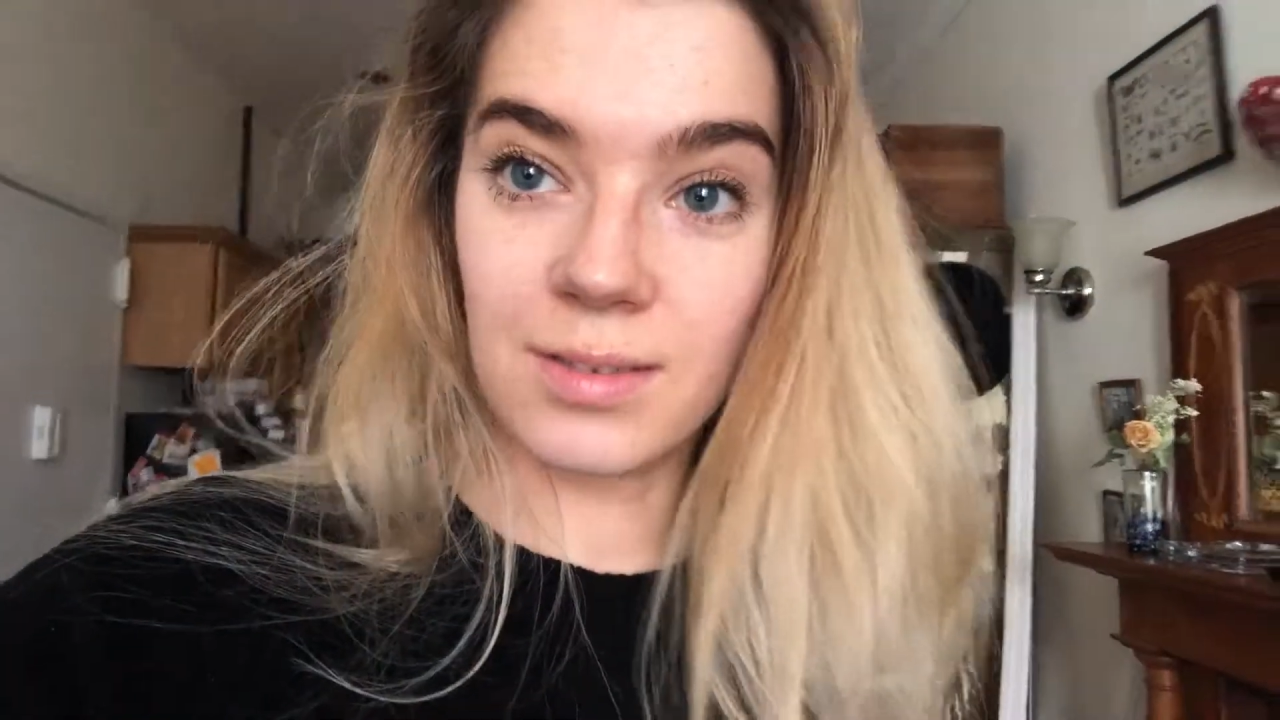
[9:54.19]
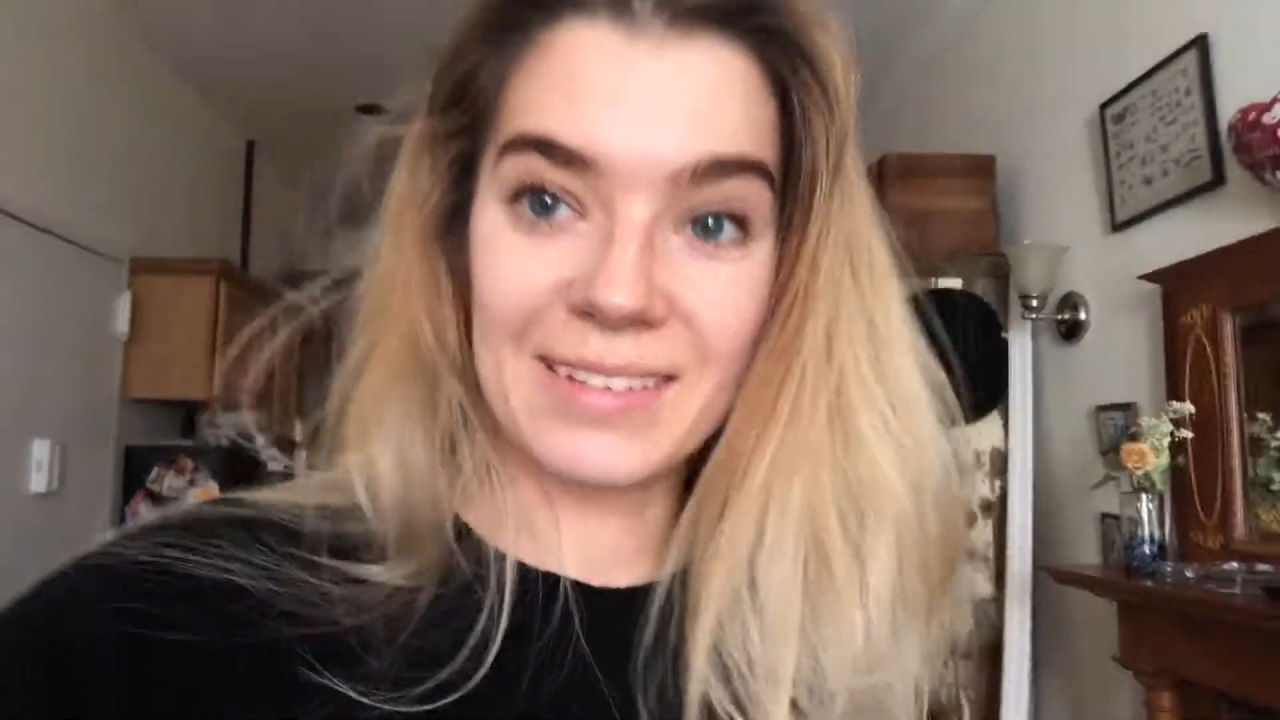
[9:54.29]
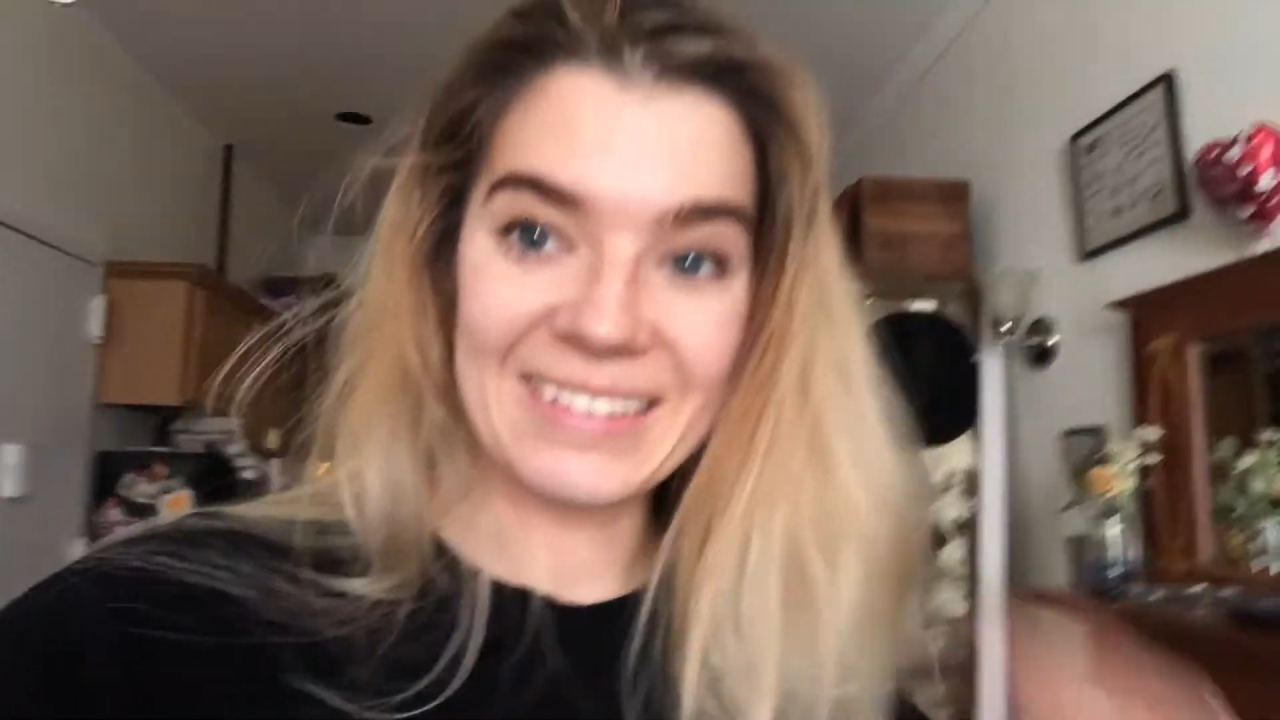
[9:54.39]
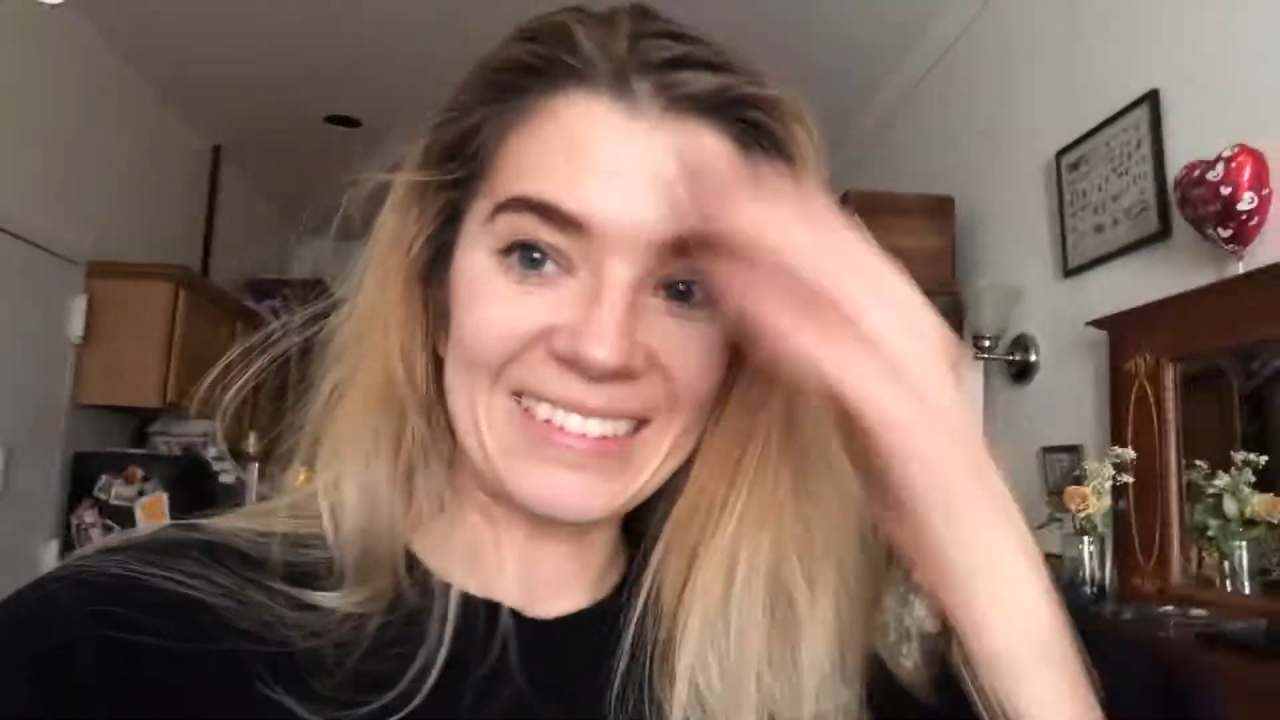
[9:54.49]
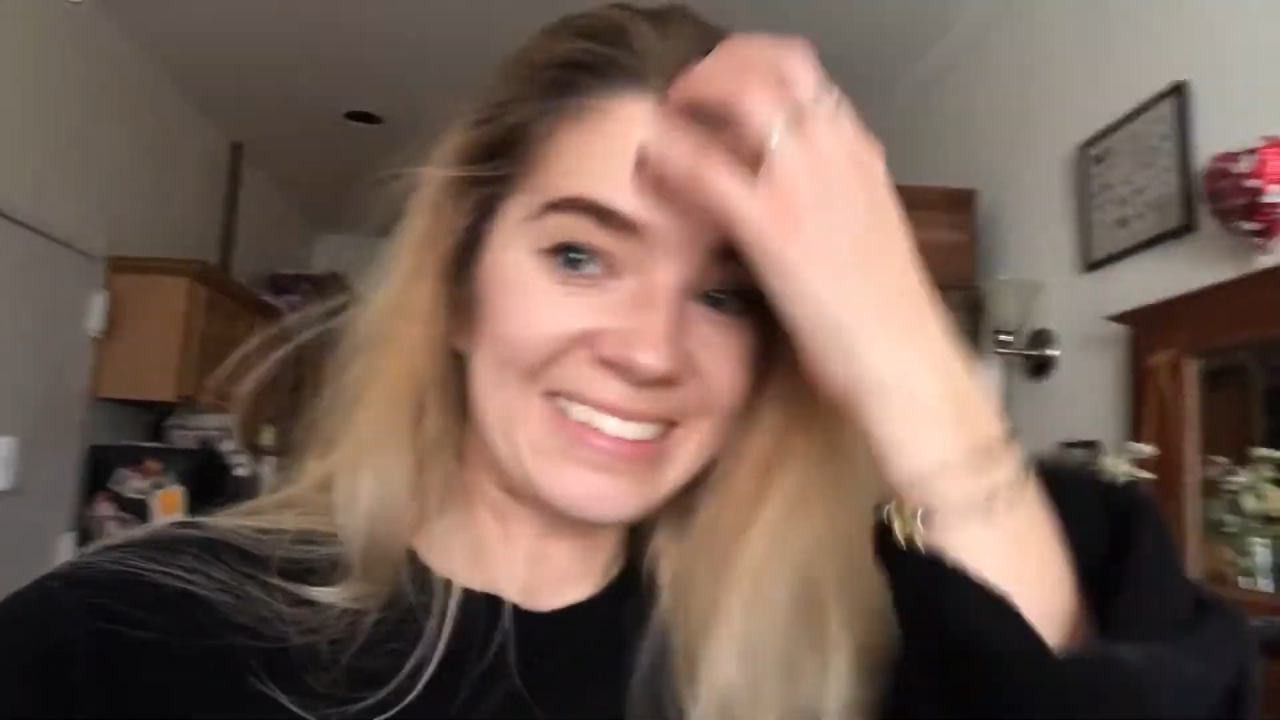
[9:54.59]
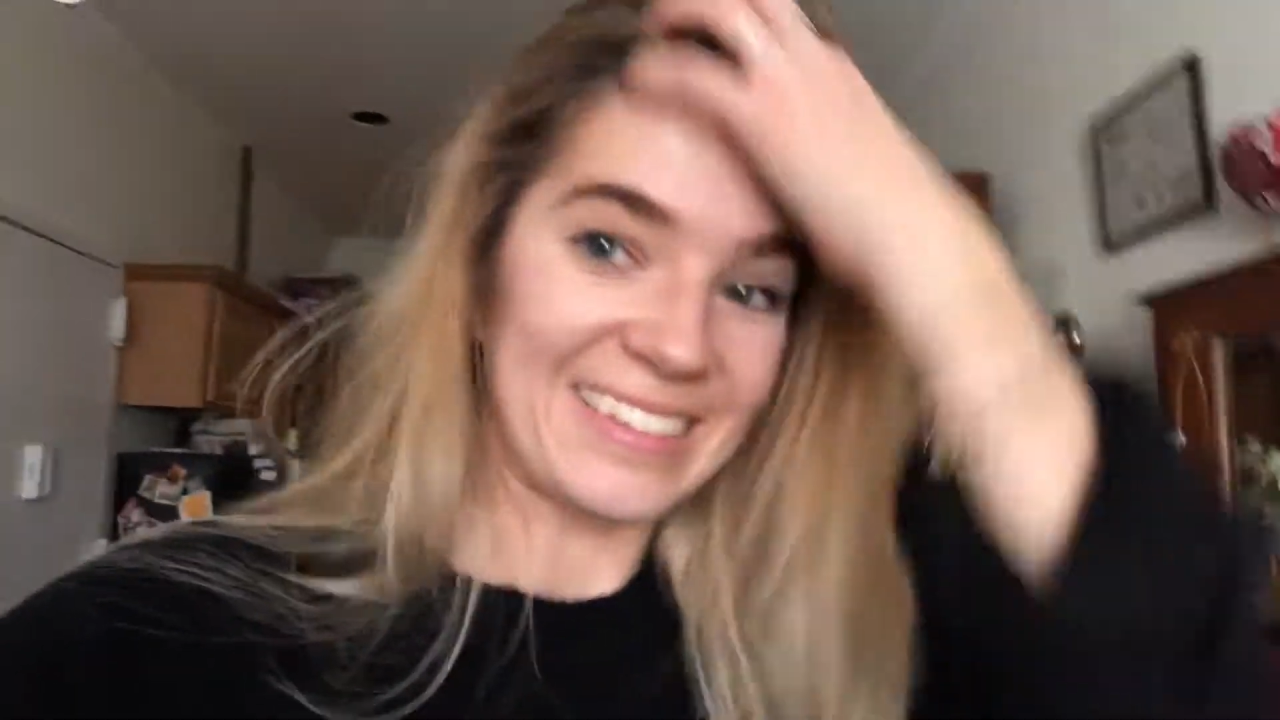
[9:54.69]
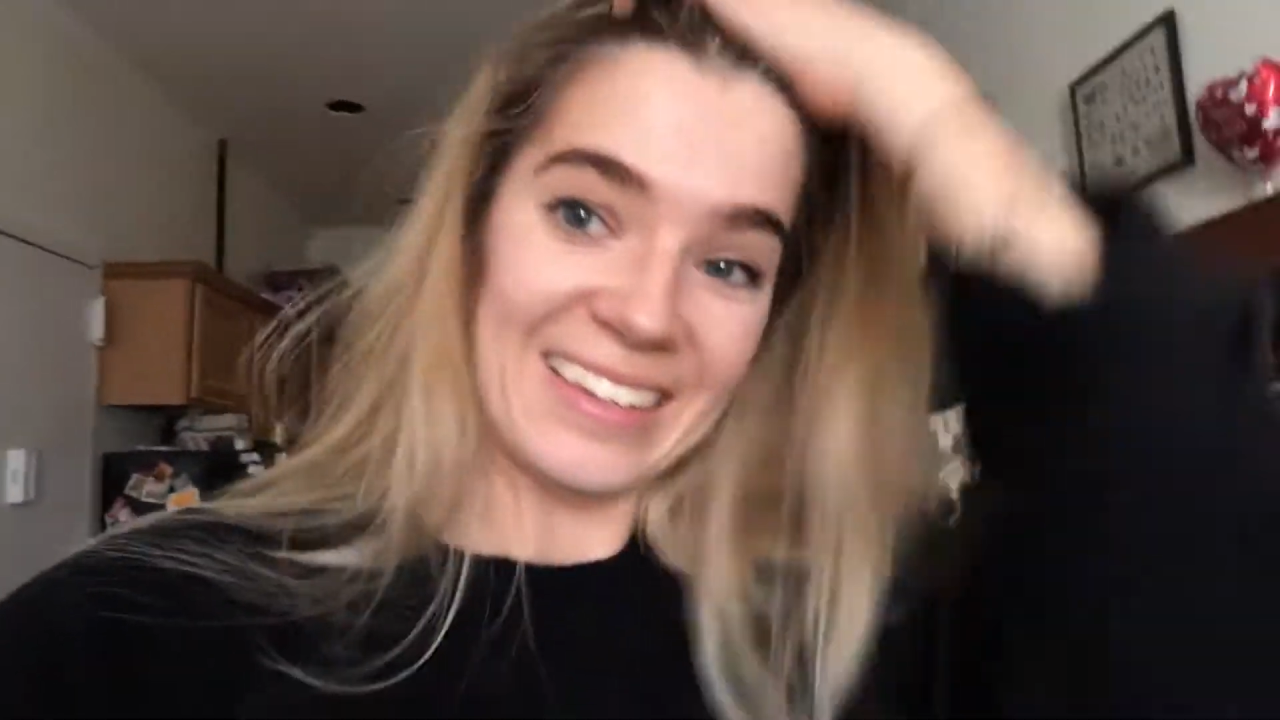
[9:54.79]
duty.